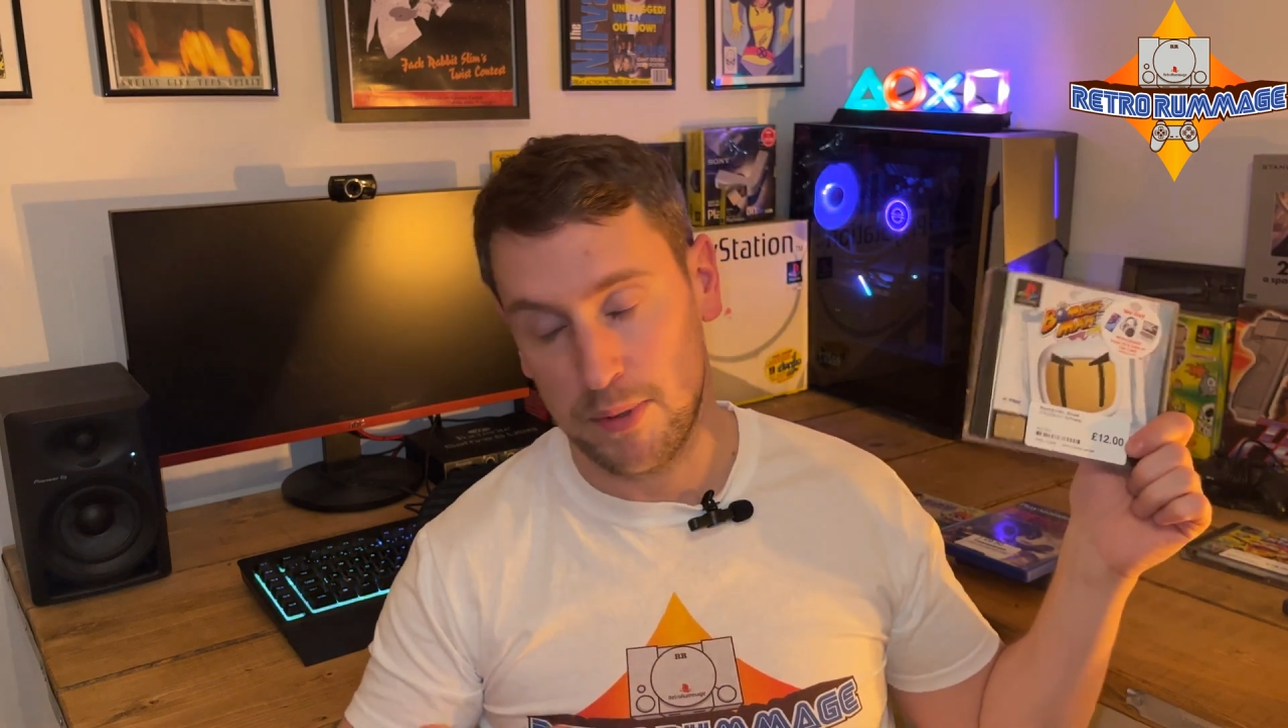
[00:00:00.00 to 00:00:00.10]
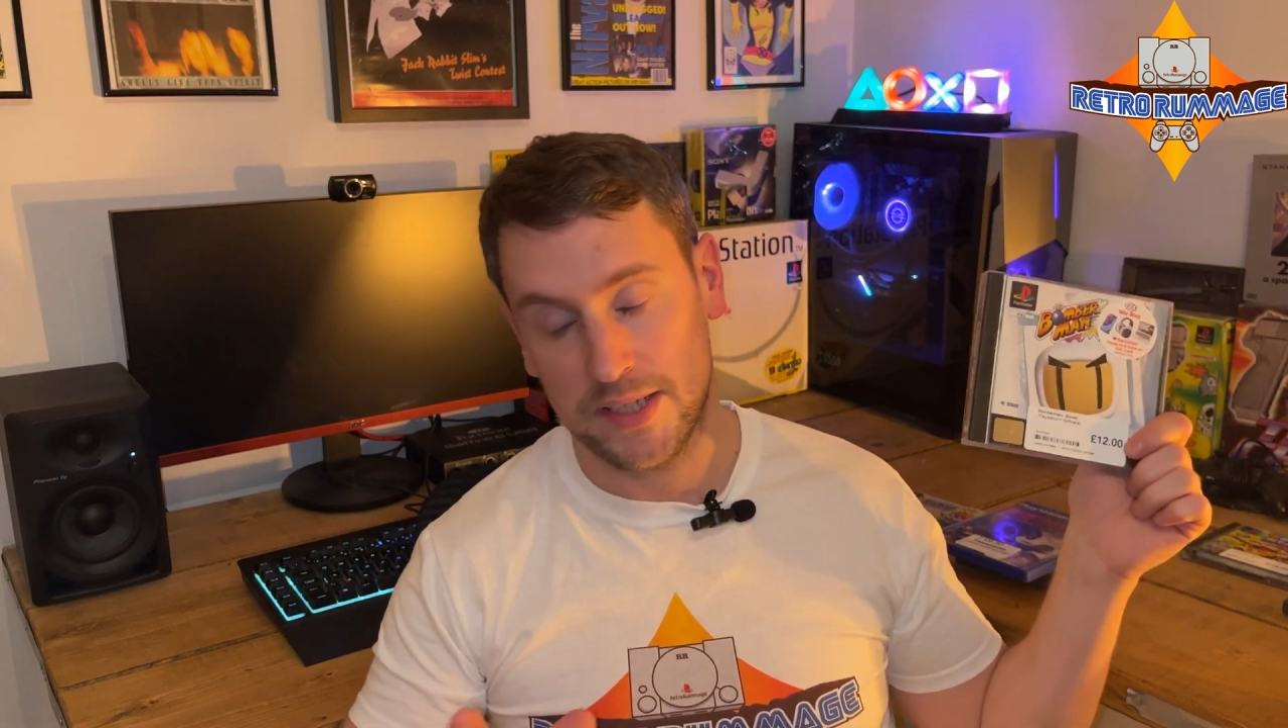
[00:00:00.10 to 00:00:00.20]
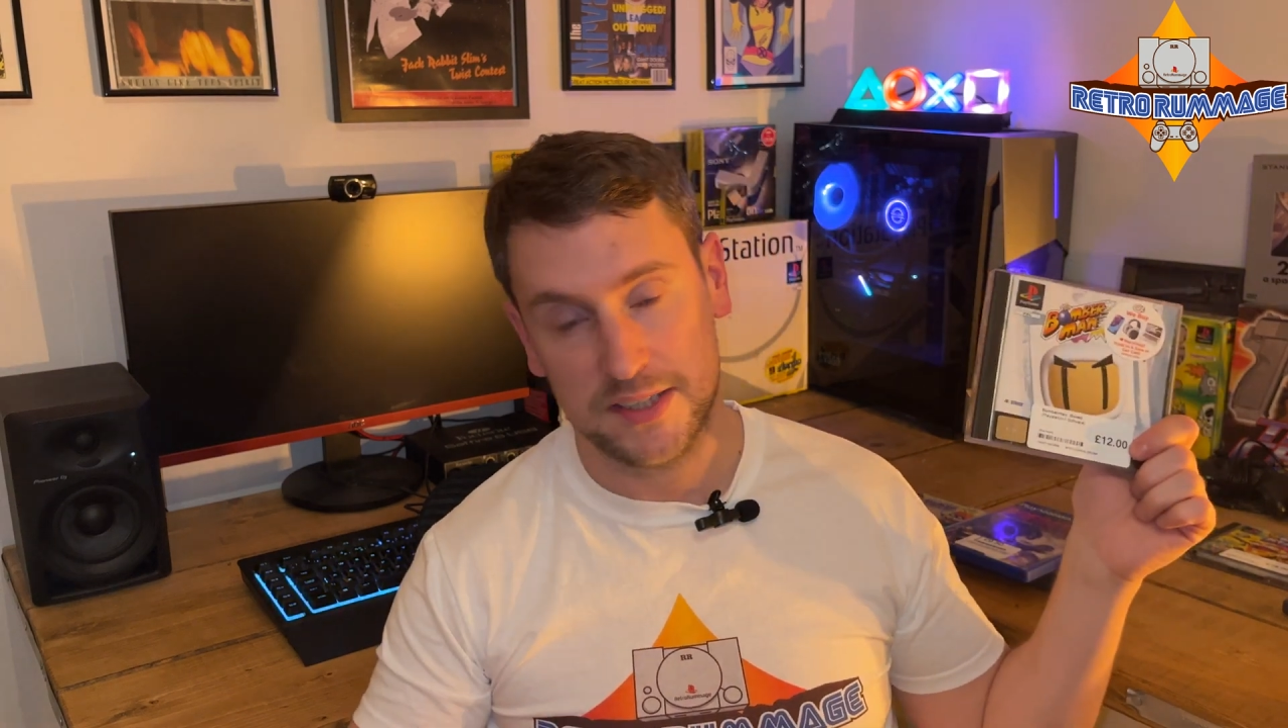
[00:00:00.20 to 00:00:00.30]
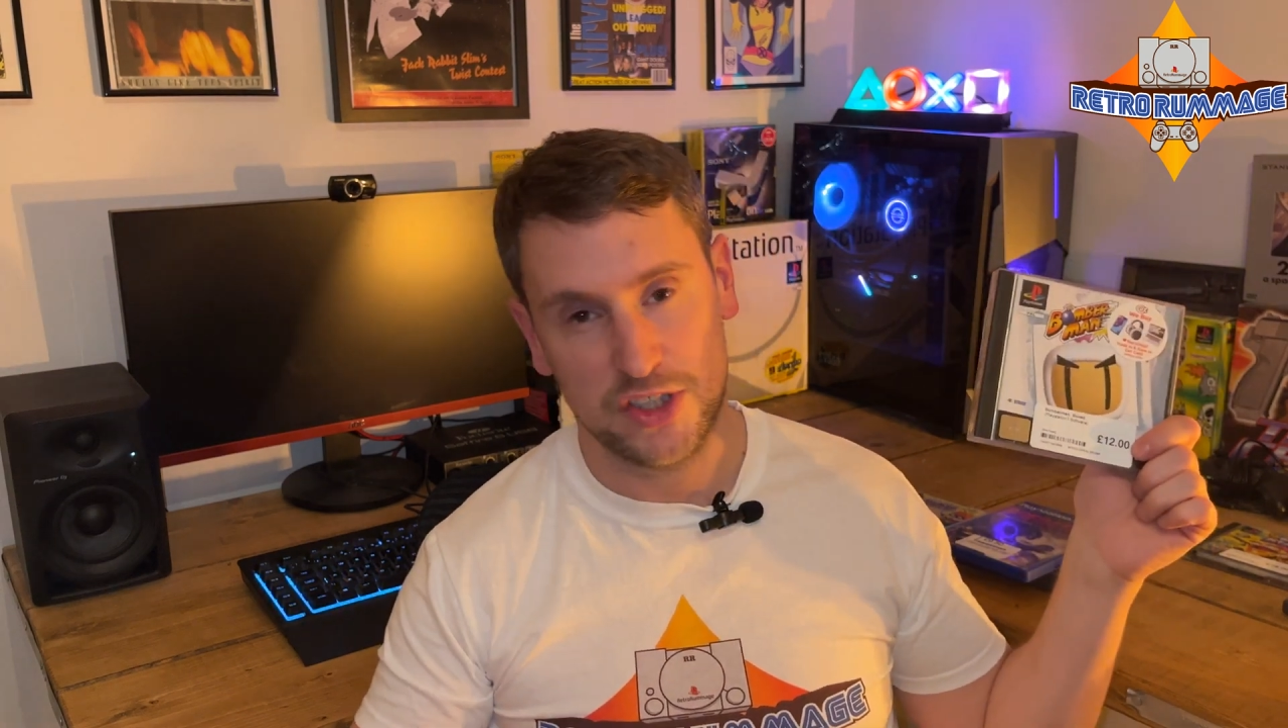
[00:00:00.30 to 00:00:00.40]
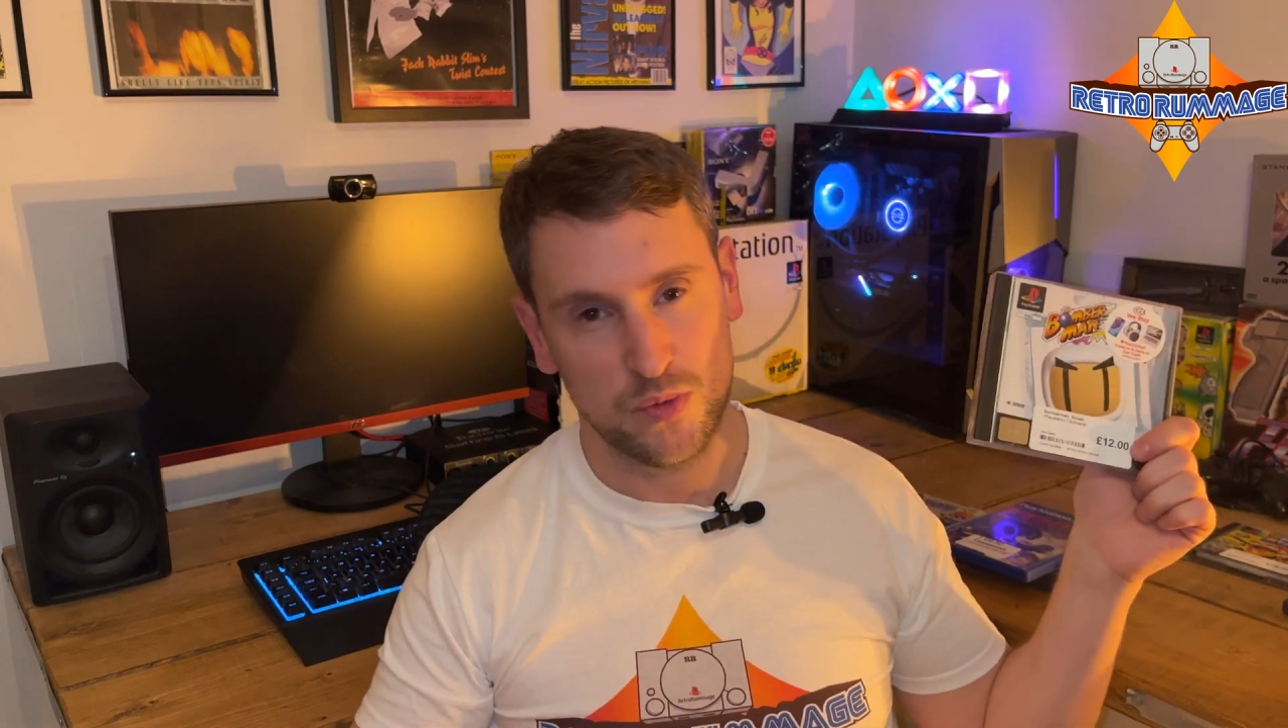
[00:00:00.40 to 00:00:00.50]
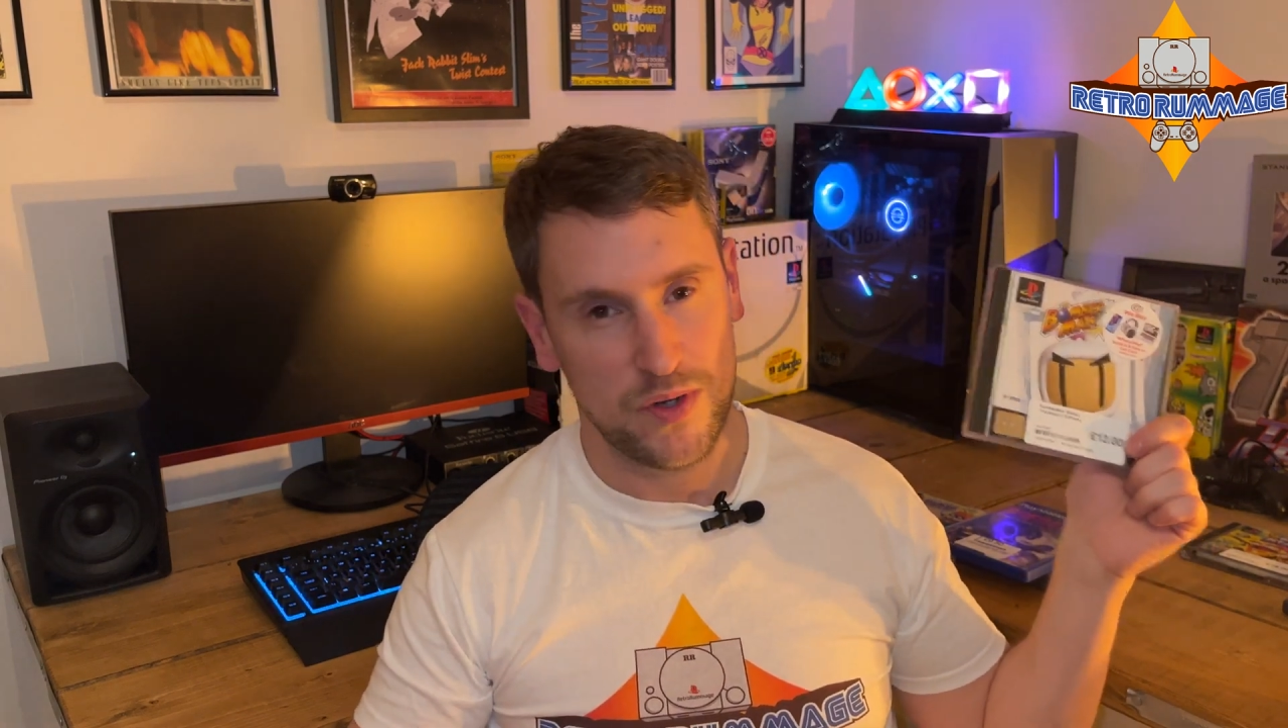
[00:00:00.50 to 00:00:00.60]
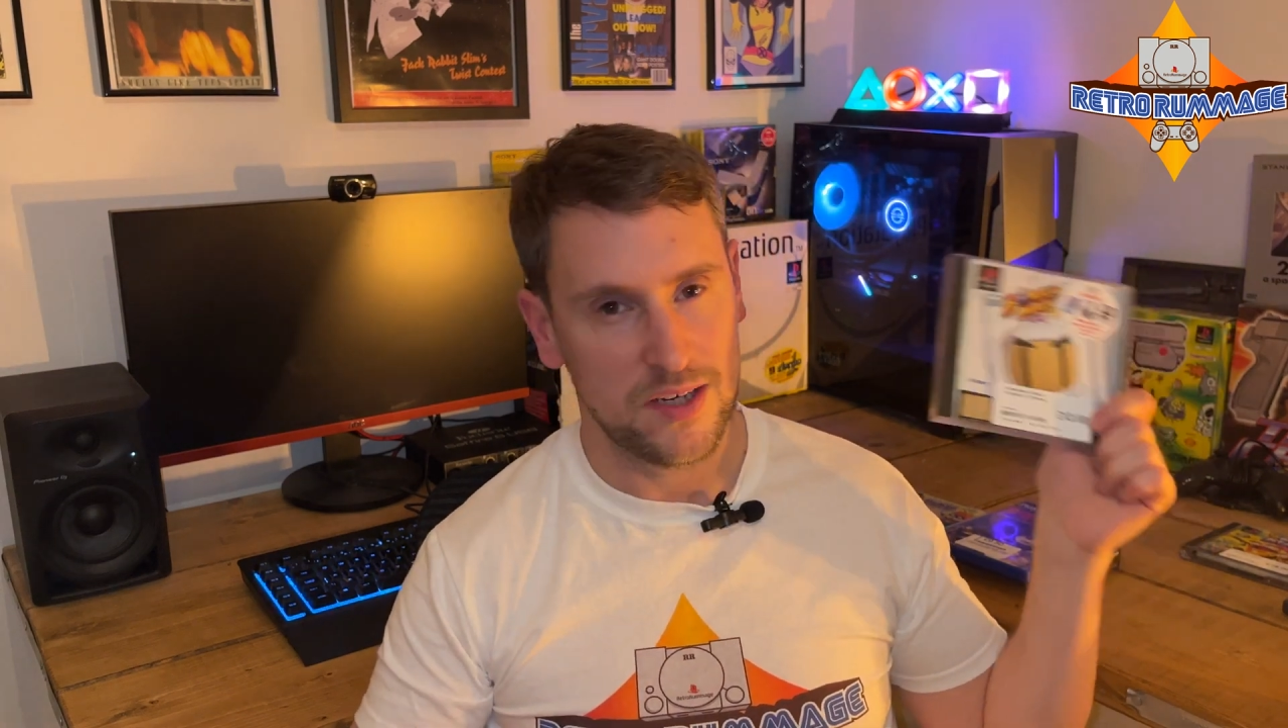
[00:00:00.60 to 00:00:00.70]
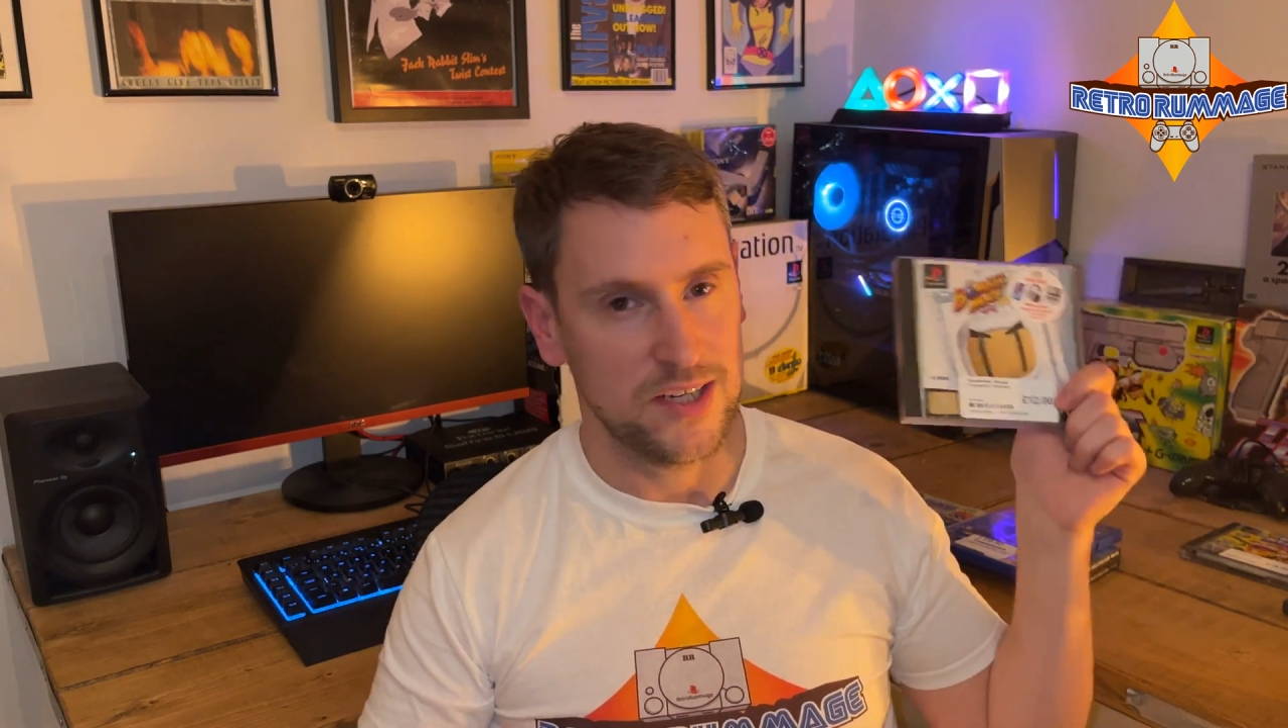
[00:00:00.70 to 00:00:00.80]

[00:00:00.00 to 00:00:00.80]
PlayStation 1